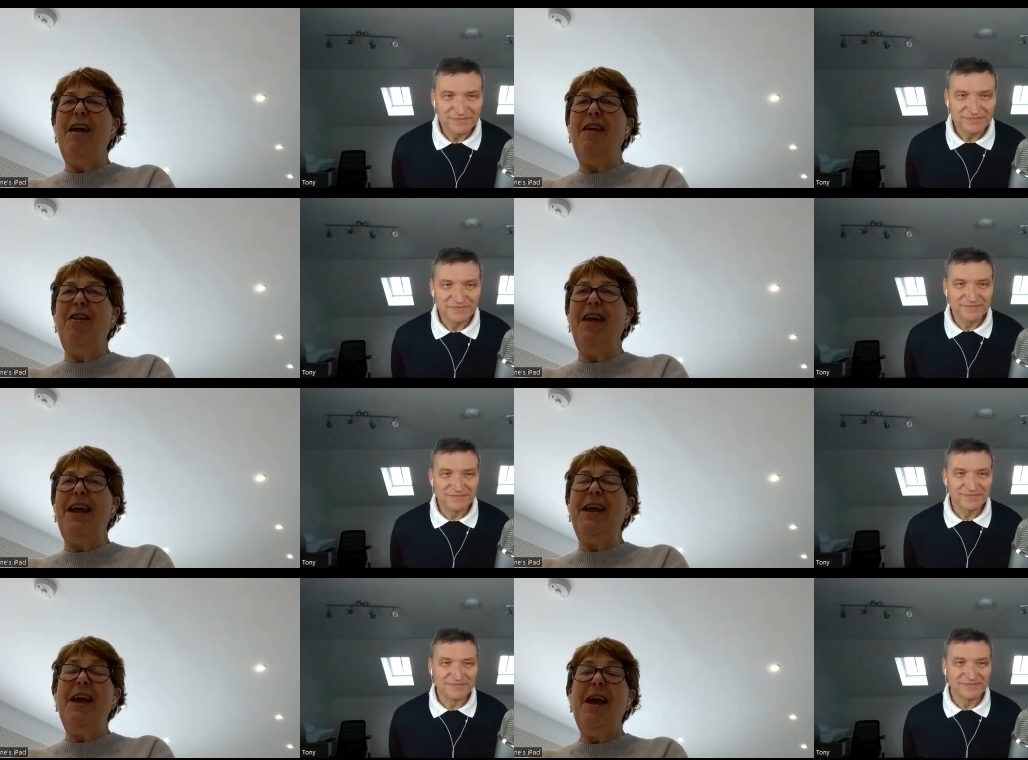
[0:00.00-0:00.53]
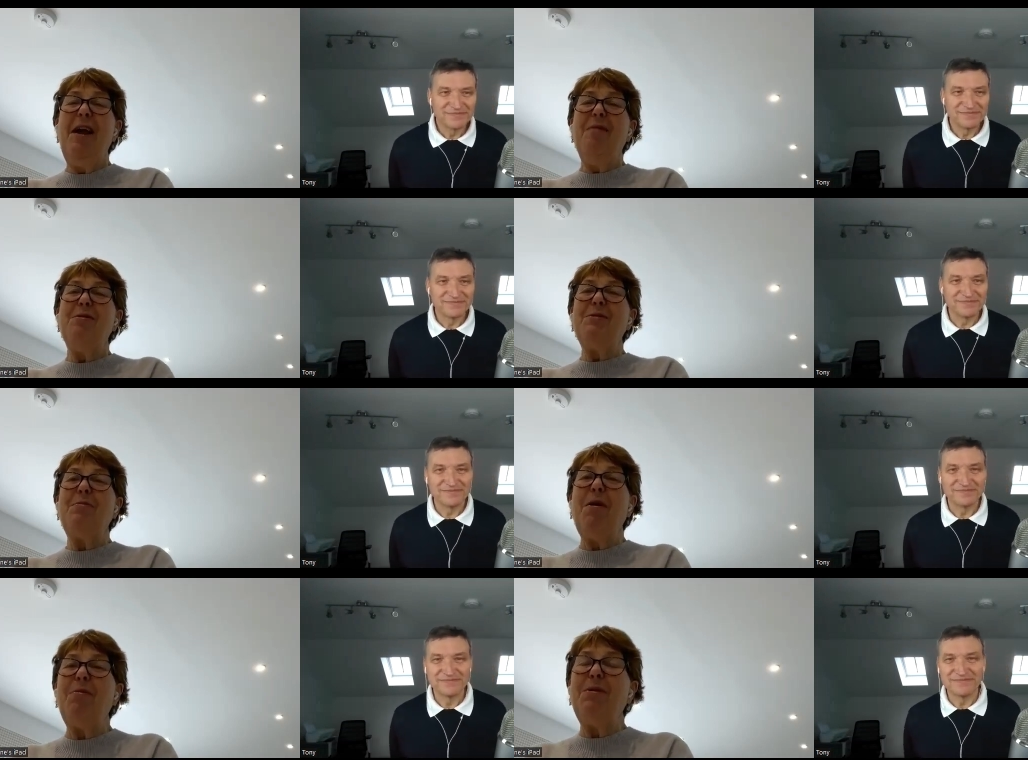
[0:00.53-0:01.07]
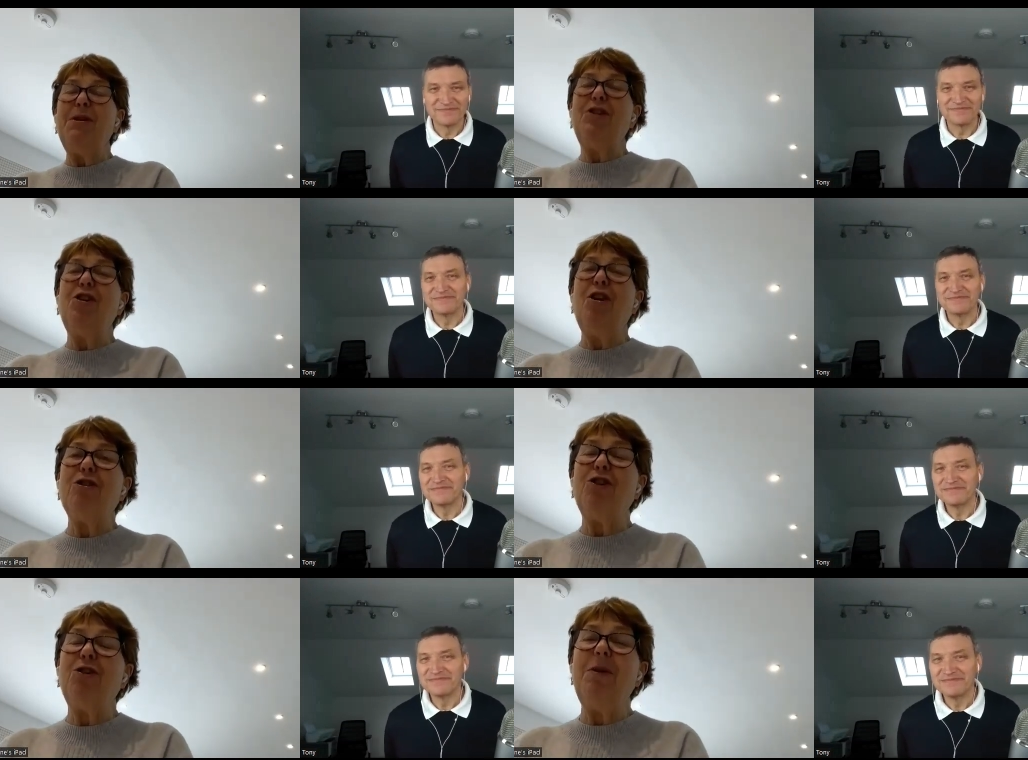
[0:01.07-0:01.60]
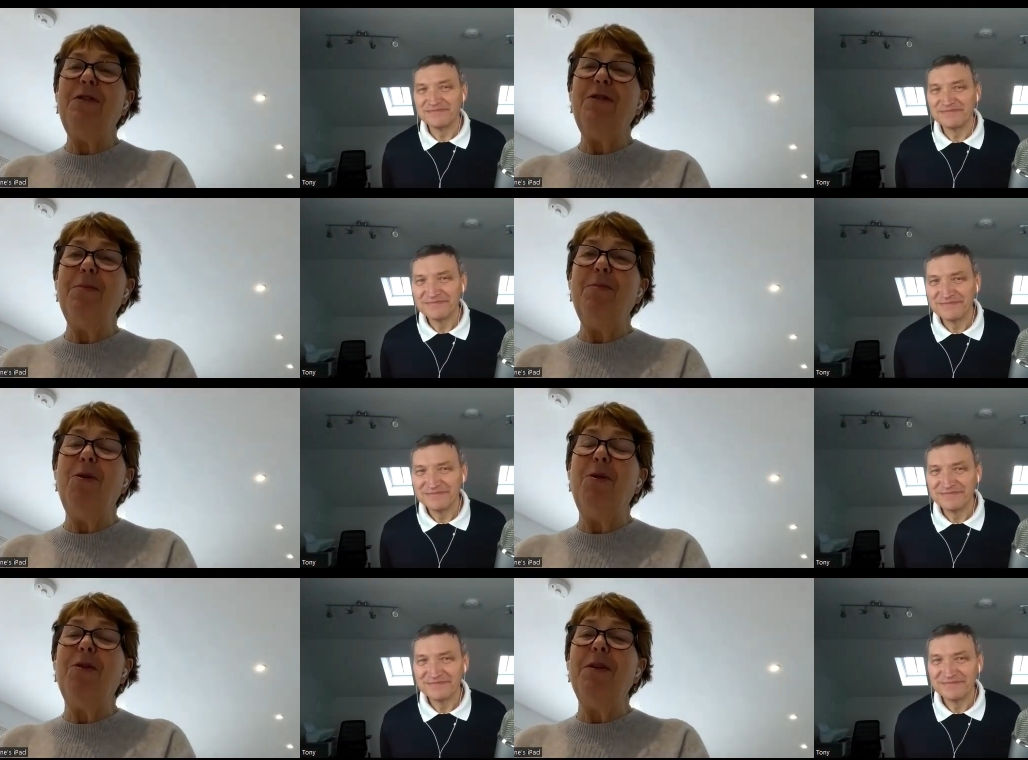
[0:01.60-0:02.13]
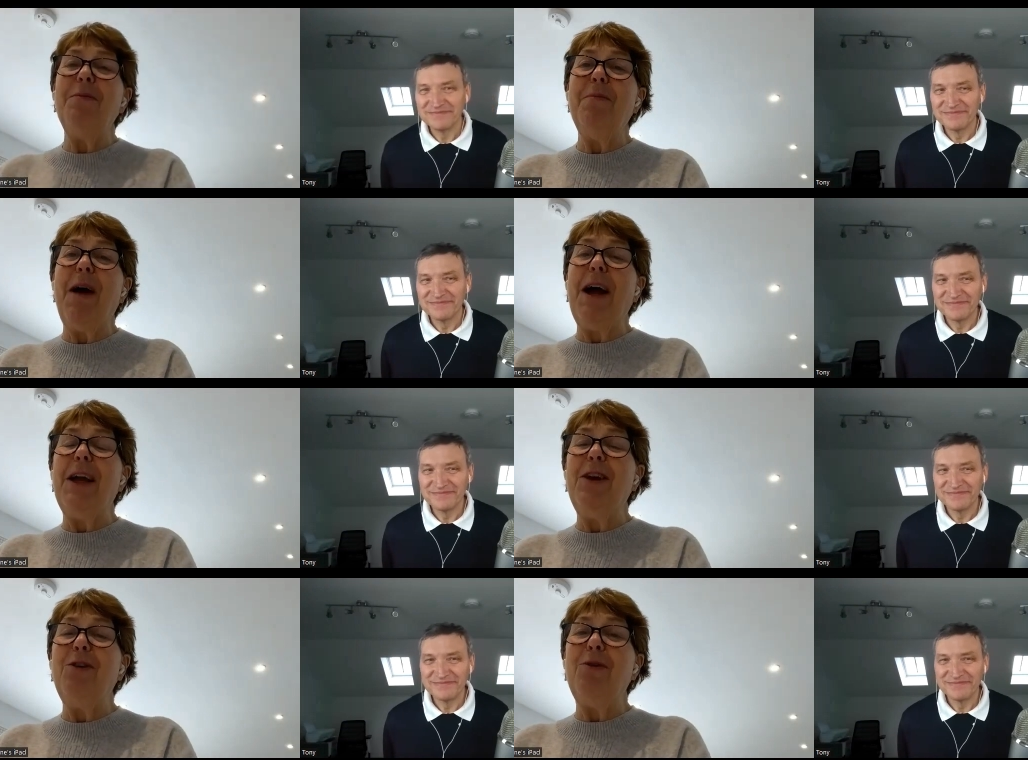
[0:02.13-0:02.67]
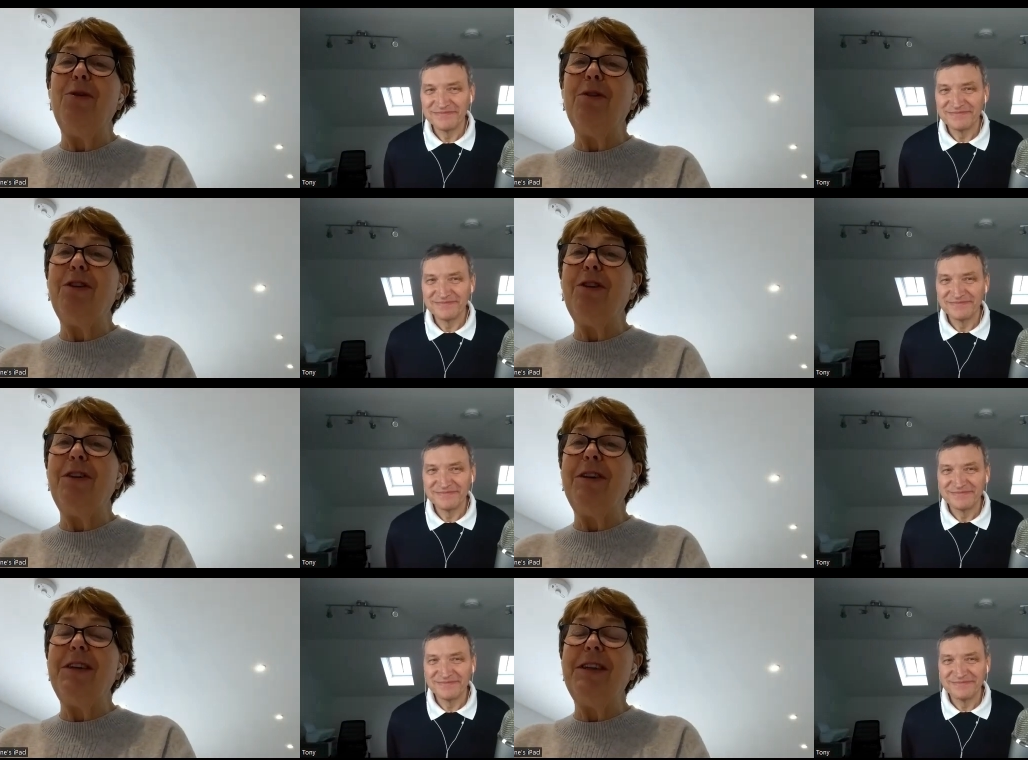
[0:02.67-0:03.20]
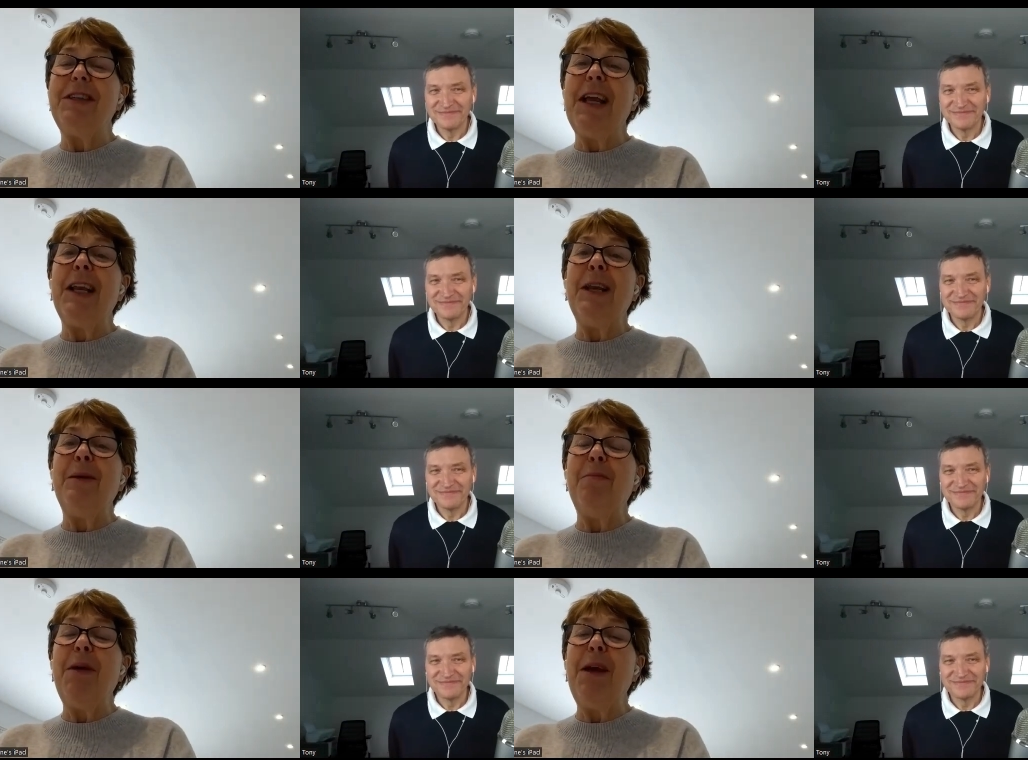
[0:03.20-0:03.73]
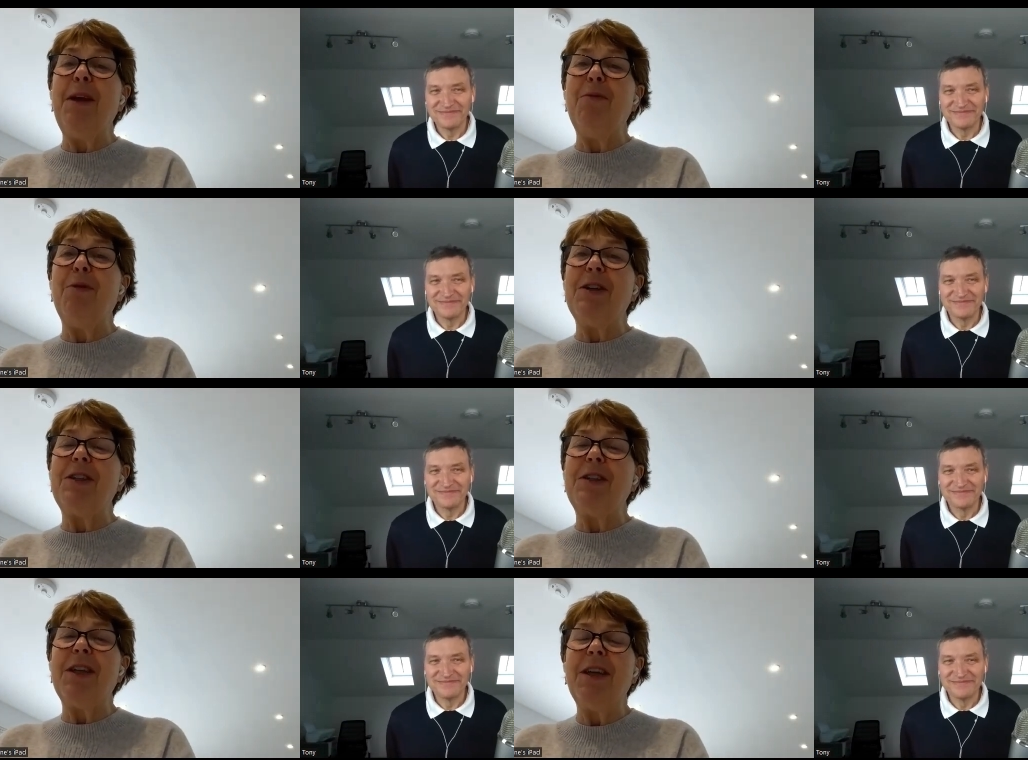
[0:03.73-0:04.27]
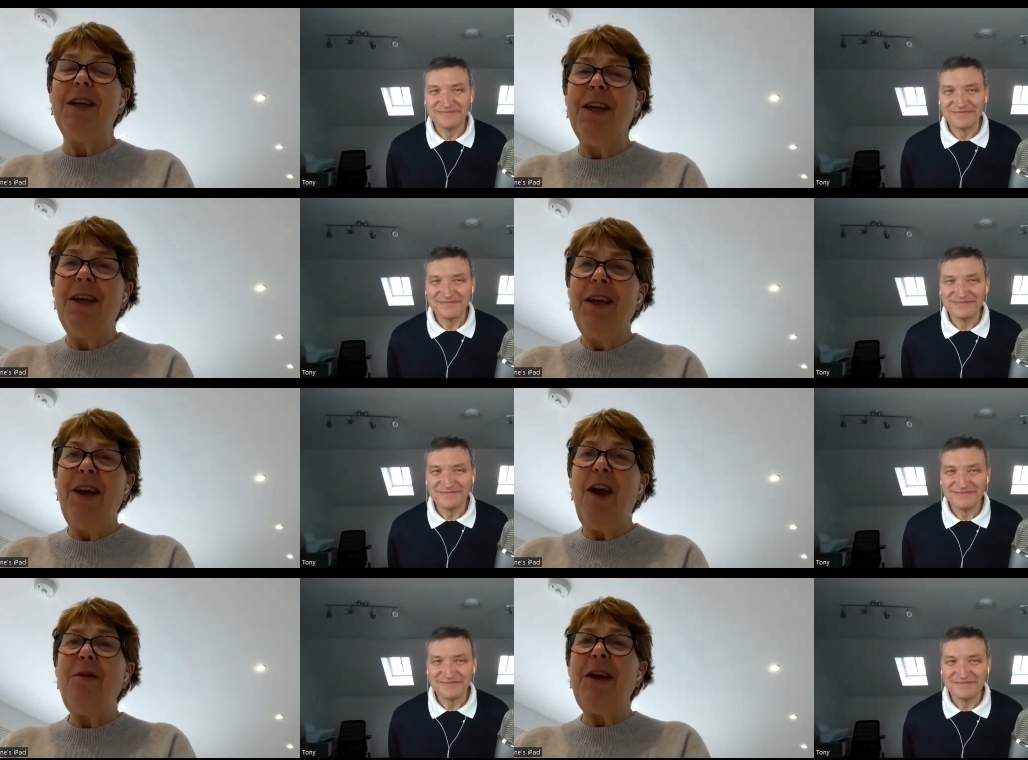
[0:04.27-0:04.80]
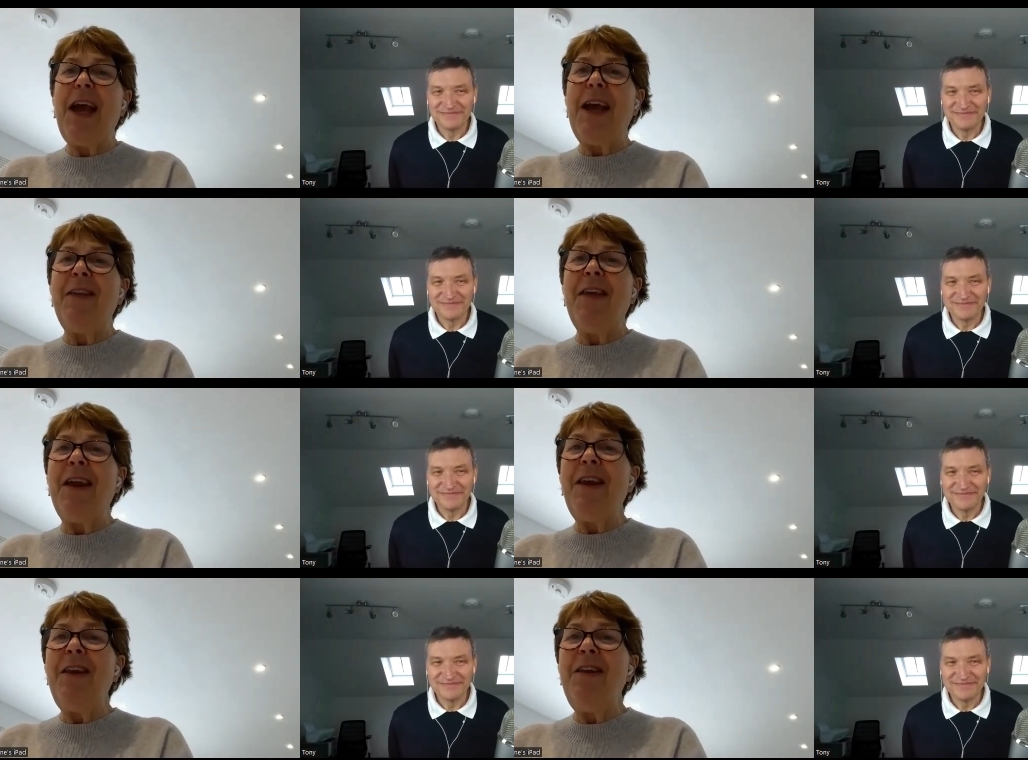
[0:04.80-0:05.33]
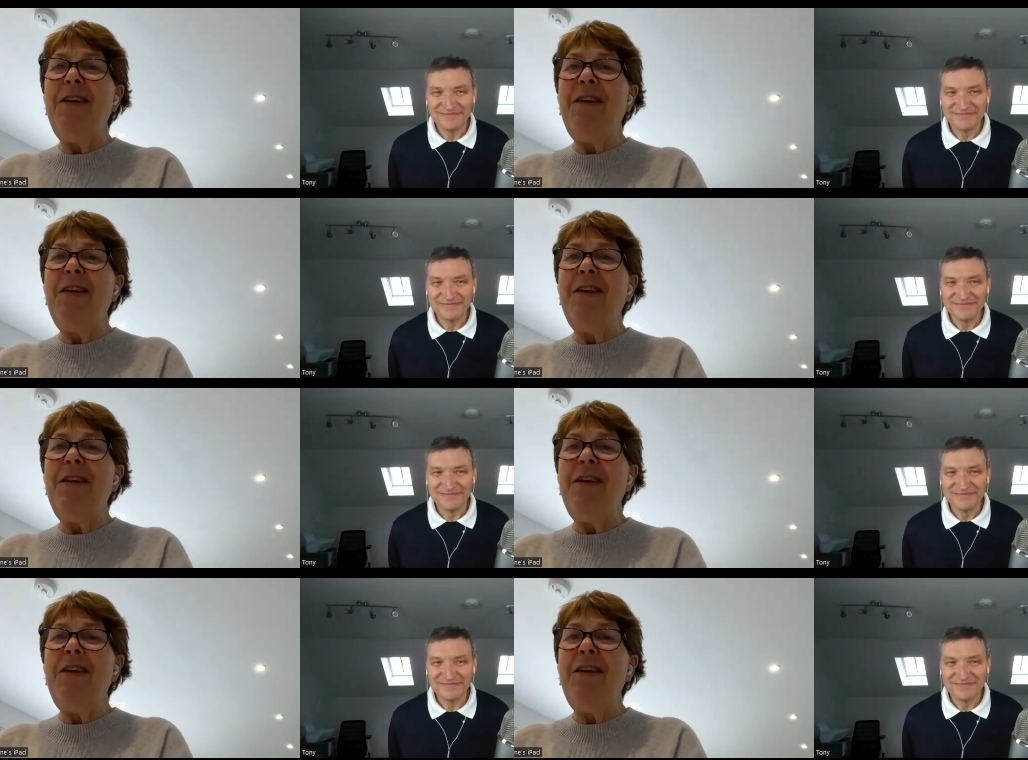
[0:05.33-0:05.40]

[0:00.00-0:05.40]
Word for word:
Speaker 1: I think, was probably shocked you even more than my your telling me was, okay then.